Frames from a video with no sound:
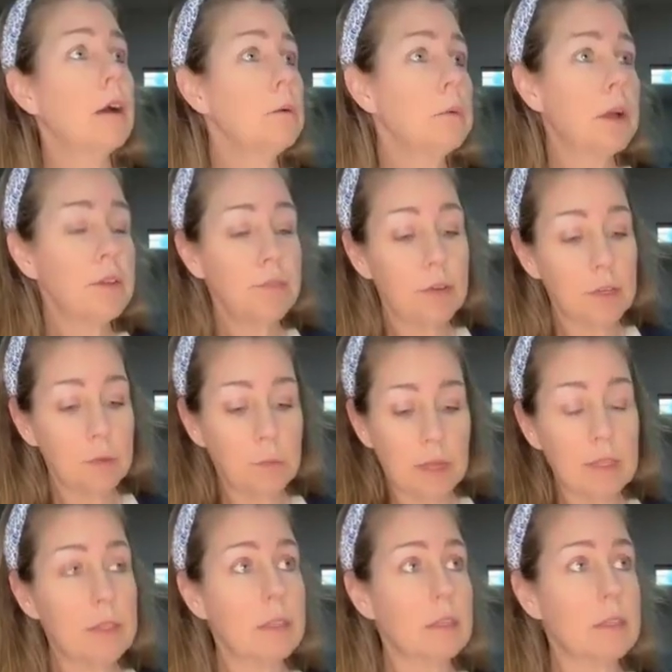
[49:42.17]
Oh, I've already read
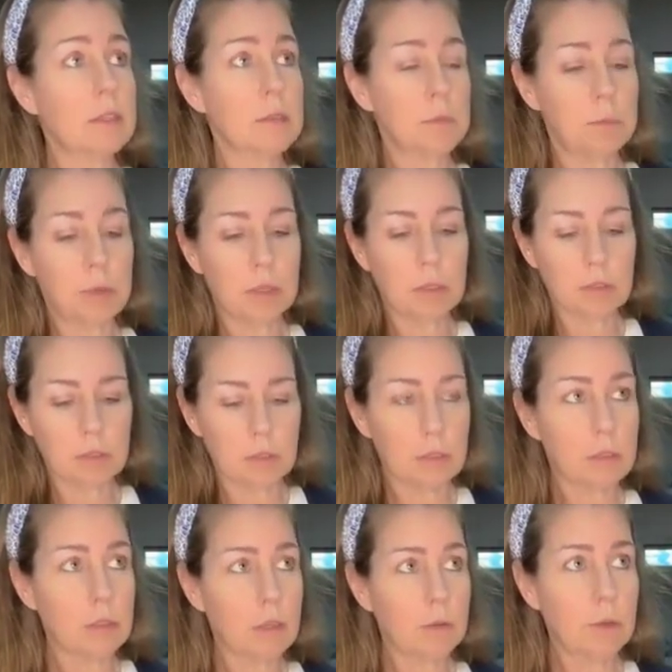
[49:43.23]
this, but
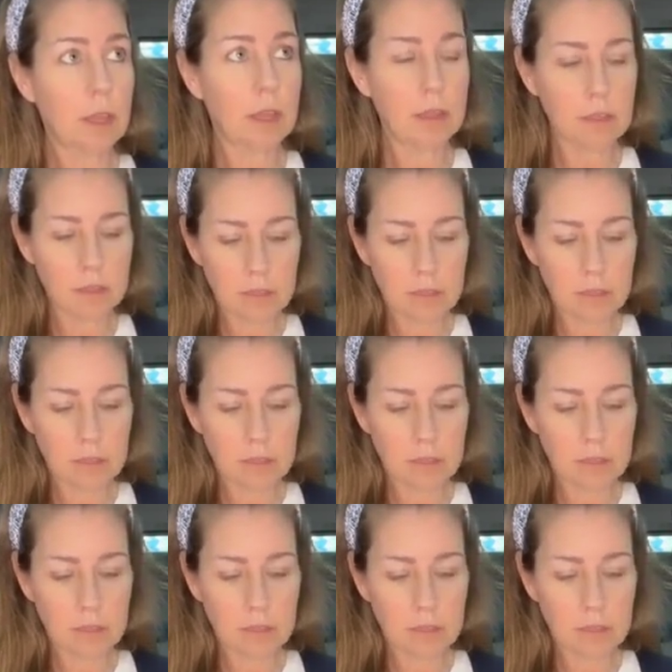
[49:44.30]
okay.